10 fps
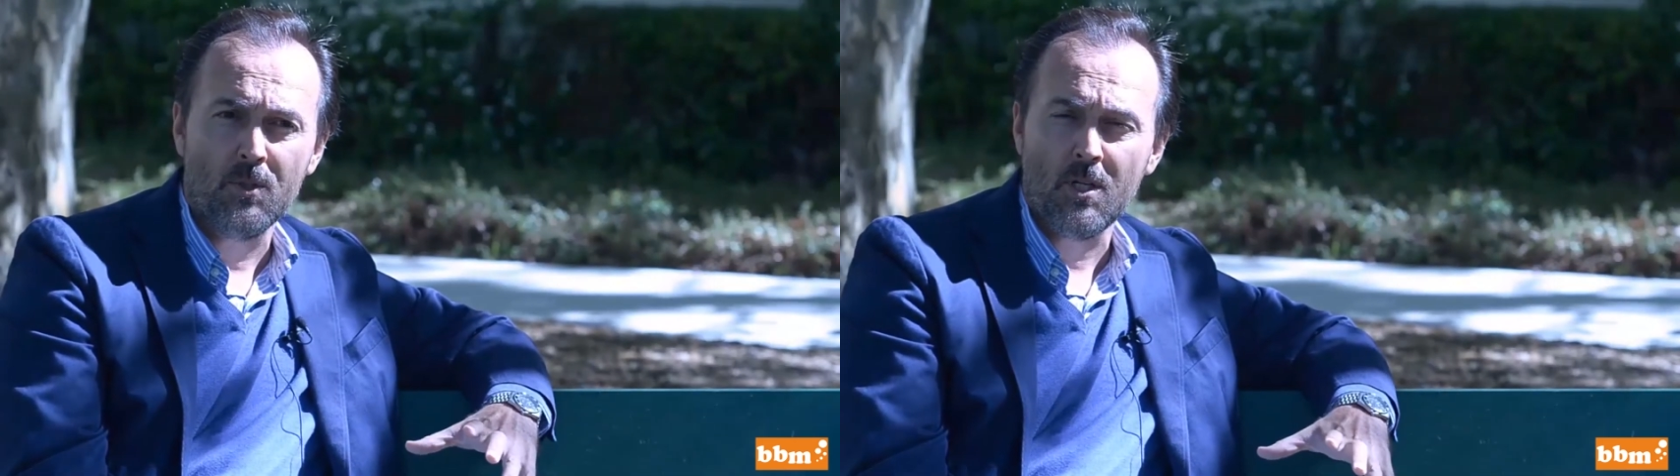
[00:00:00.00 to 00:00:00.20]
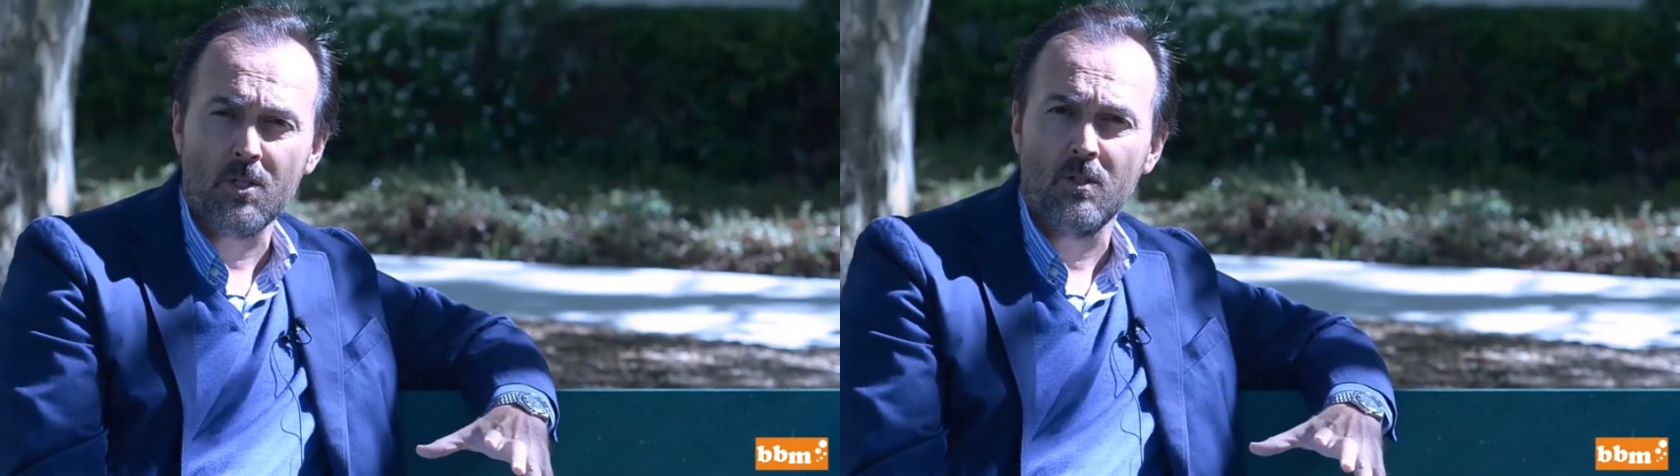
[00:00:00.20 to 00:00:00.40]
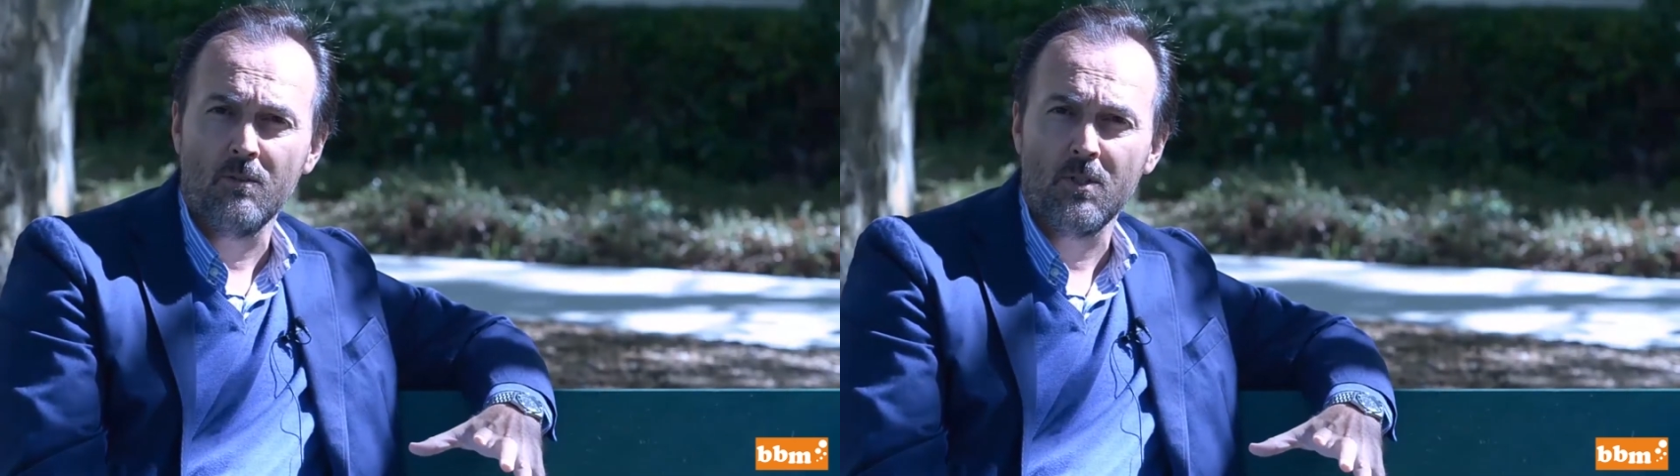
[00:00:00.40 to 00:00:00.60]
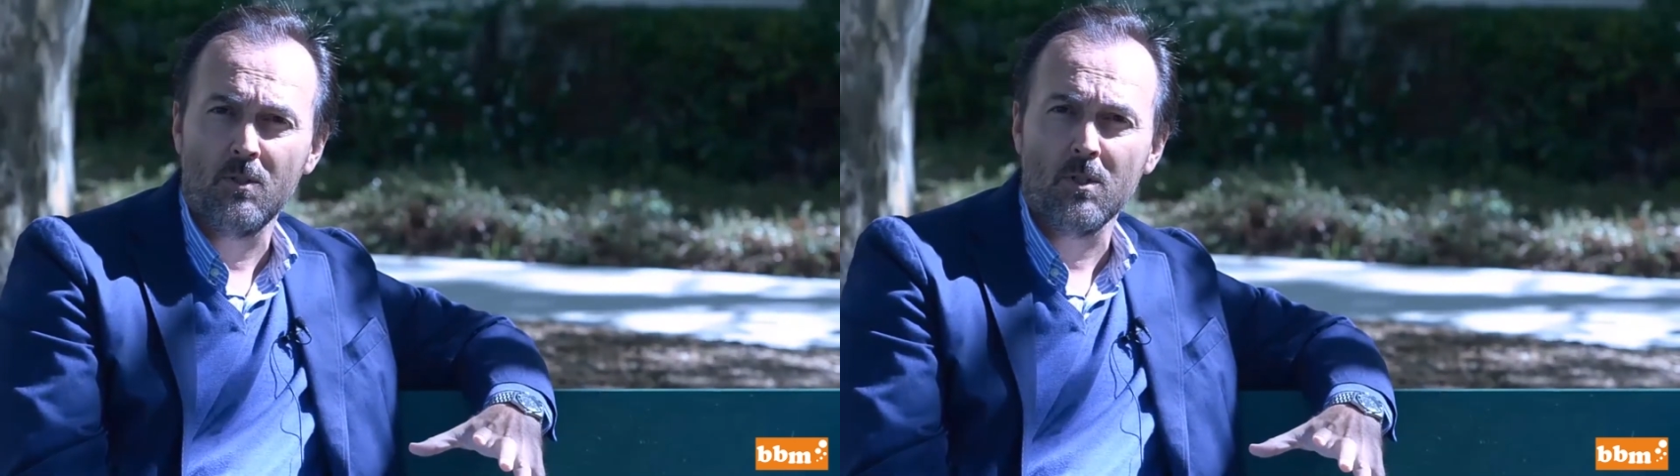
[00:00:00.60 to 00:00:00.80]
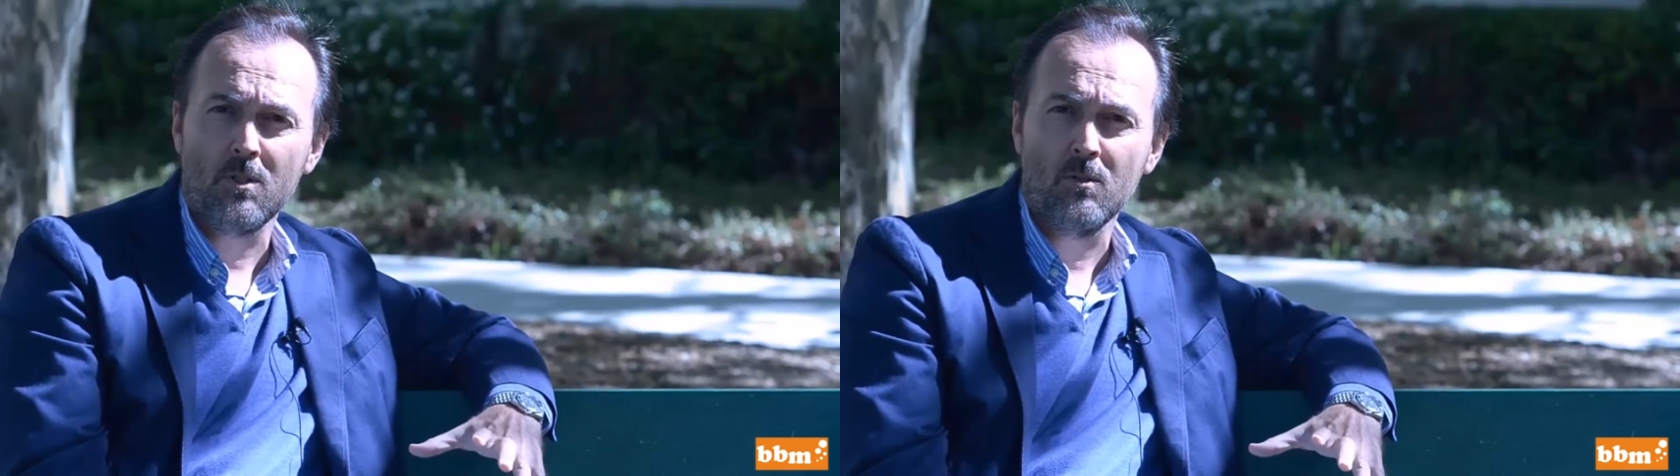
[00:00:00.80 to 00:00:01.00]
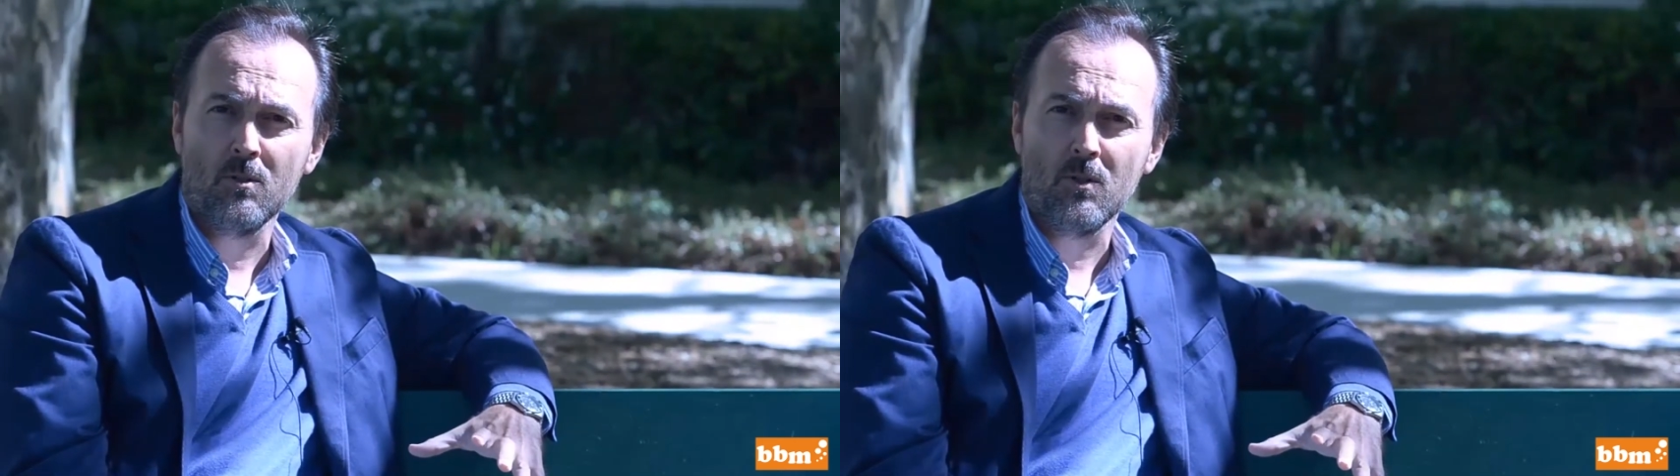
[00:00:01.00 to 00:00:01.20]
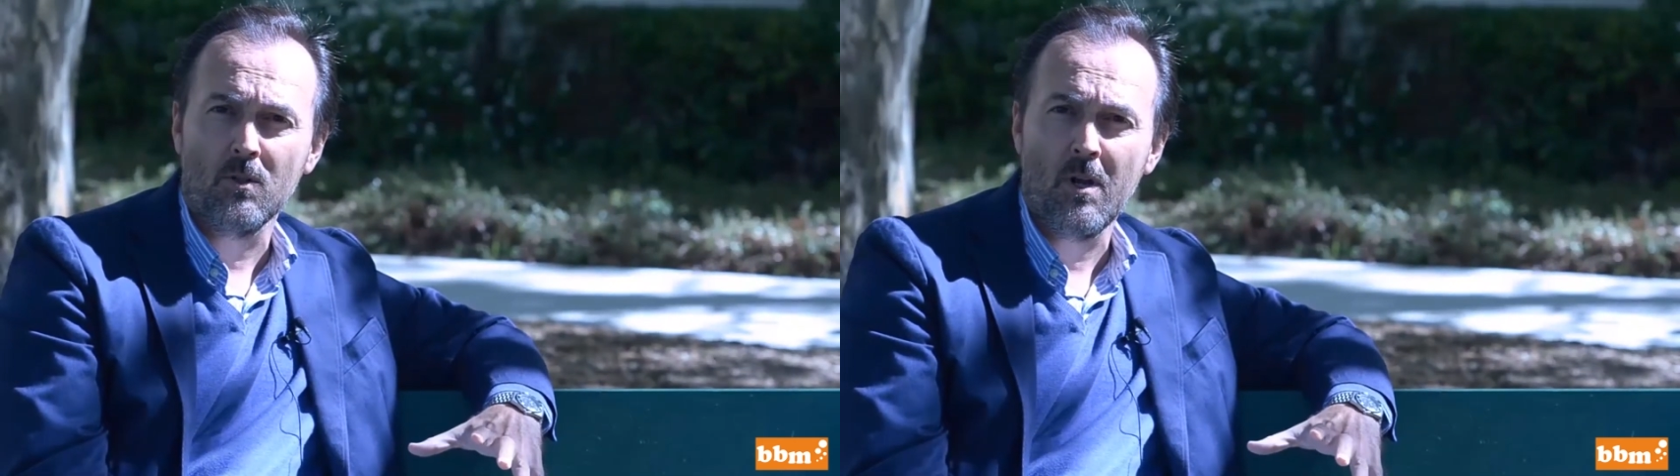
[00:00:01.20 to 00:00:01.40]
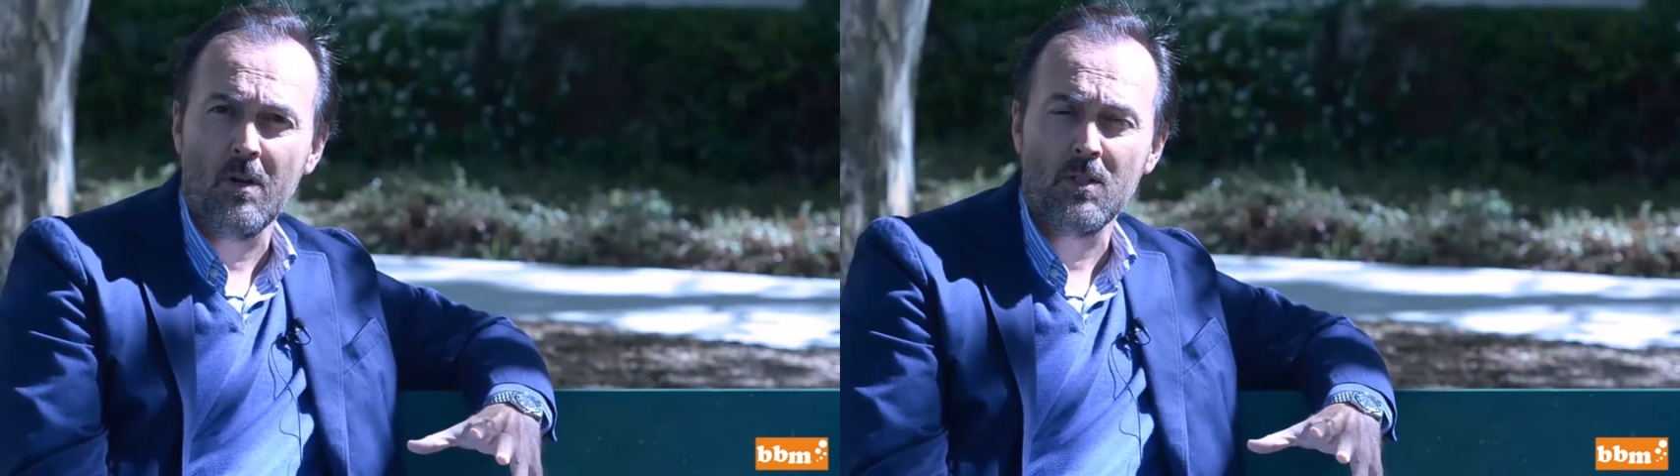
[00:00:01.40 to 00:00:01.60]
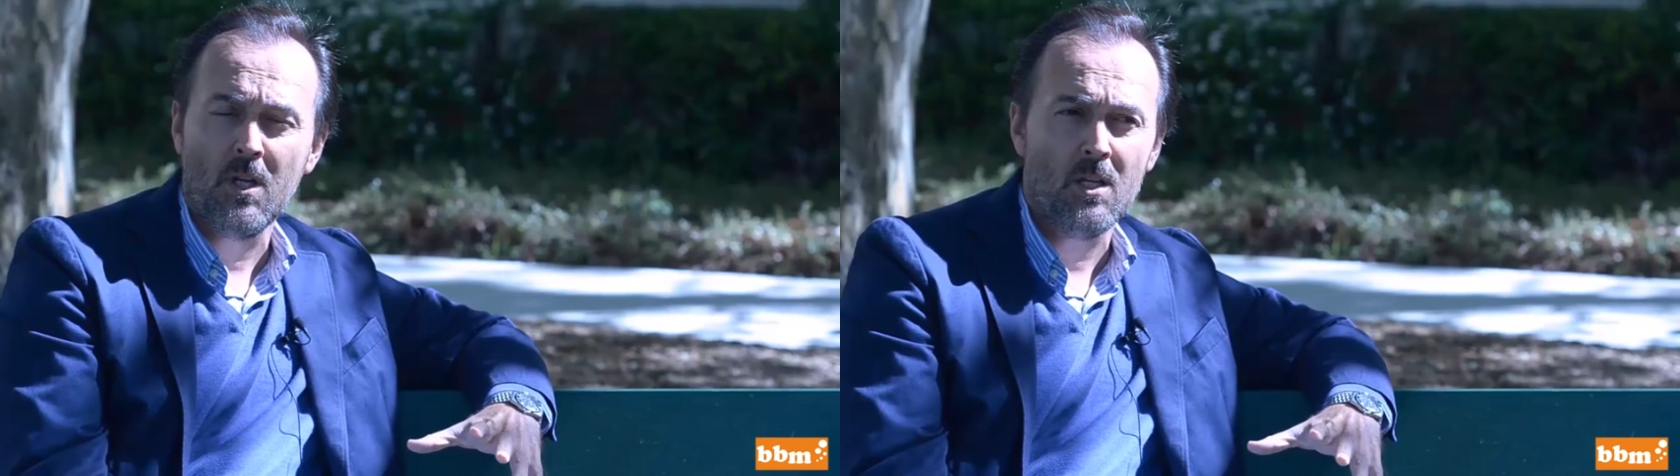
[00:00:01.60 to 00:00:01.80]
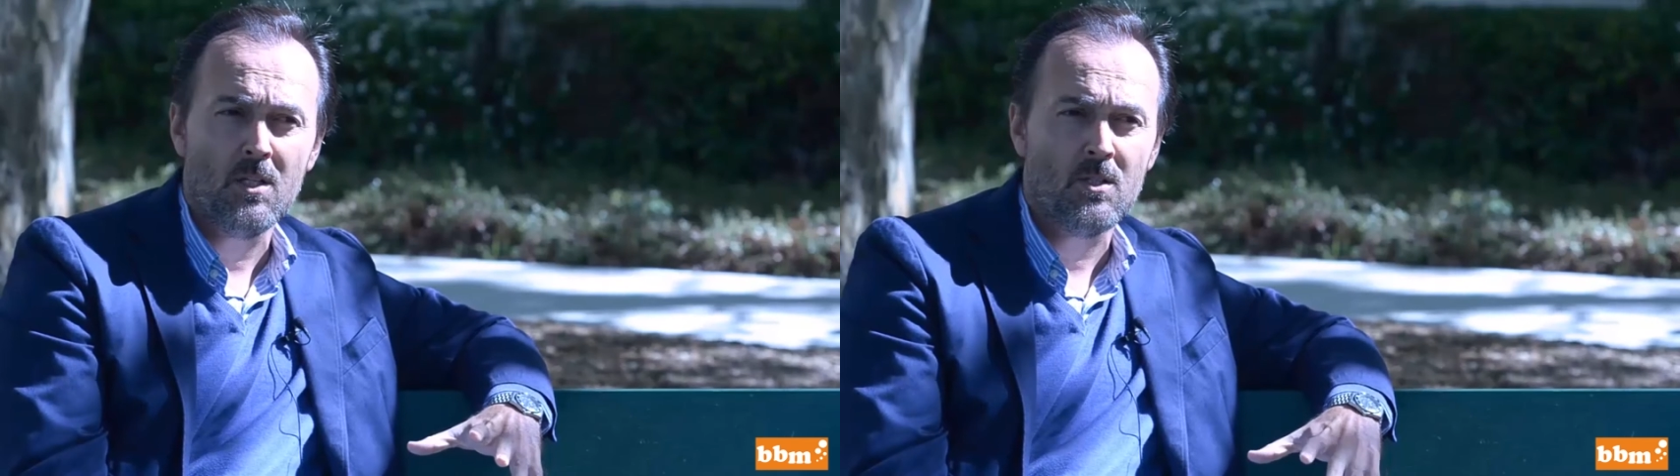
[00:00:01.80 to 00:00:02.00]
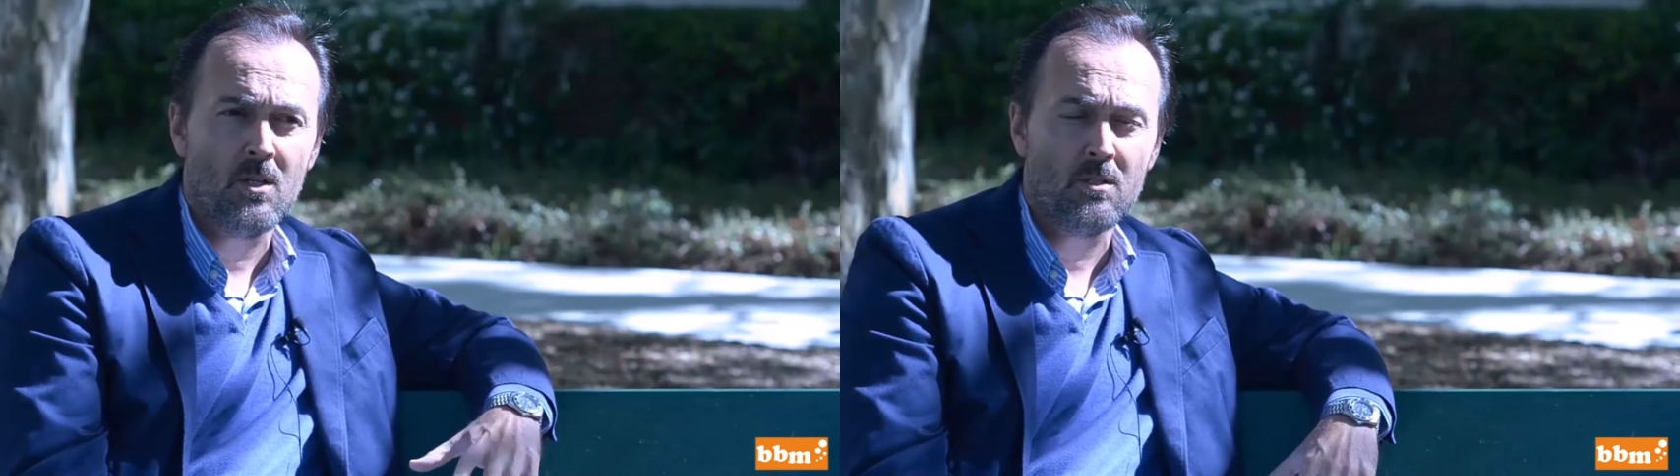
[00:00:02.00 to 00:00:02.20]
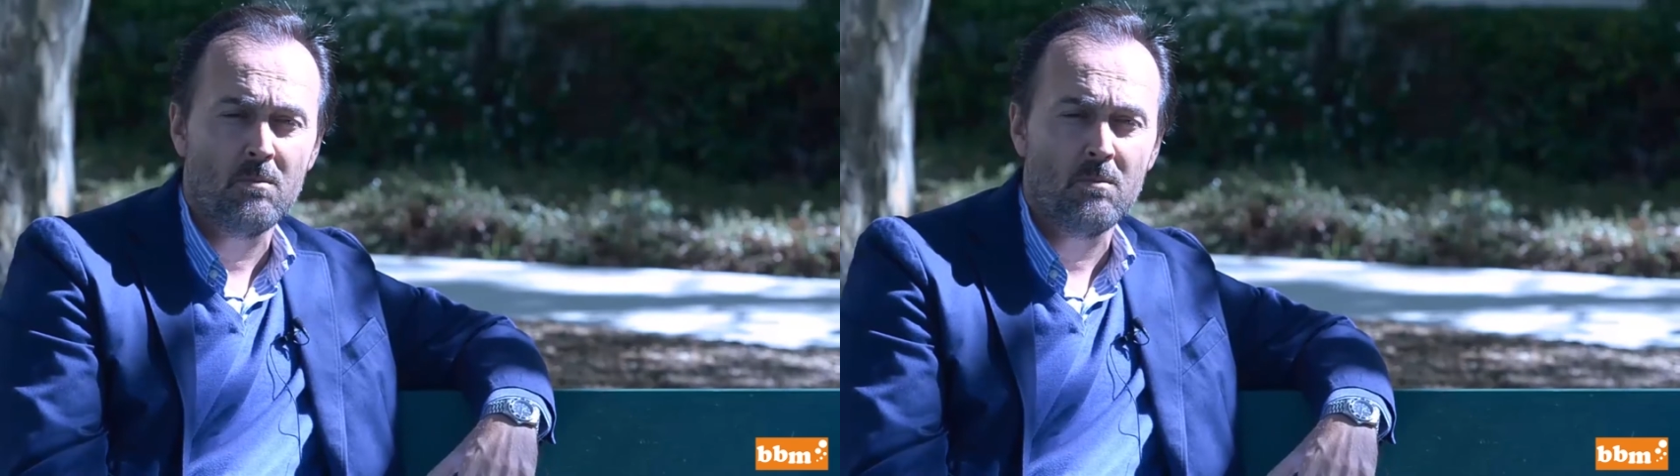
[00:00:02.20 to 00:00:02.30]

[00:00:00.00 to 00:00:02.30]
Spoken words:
protection of underwater cultural heritage